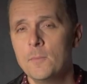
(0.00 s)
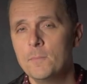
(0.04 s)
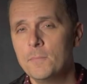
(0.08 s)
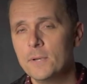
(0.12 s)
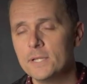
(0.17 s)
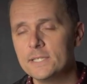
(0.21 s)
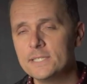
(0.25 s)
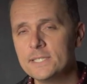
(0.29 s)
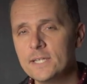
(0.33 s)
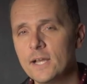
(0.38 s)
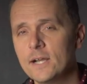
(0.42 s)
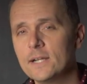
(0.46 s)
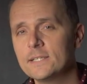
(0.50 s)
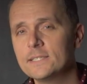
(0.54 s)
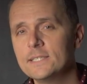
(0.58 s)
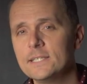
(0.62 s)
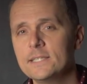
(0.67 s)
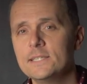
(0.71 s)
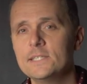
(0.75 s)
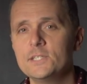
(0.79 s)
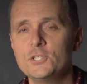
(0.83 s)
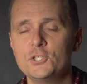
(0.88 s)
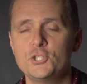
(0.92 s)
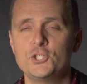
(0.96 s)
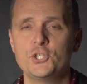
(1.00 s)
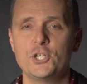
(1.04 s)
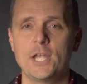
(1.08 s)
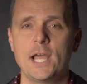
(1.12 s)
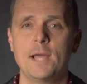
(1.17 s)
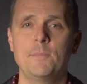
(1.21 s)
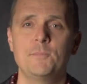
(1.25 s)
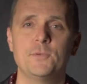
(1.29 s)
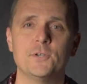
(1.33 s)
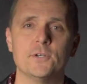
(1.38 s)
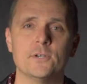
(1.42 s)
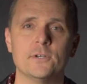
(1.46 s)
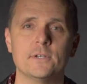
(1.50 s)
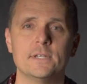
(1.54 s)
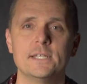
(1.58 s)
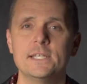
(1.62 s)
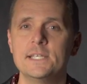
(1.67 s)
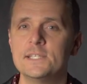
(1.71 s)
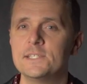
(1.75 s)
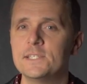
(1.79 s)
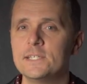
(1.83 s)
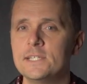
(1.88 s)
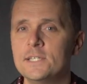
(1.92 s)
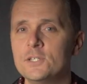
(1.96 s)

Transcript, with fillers: But tucked in this chapter is an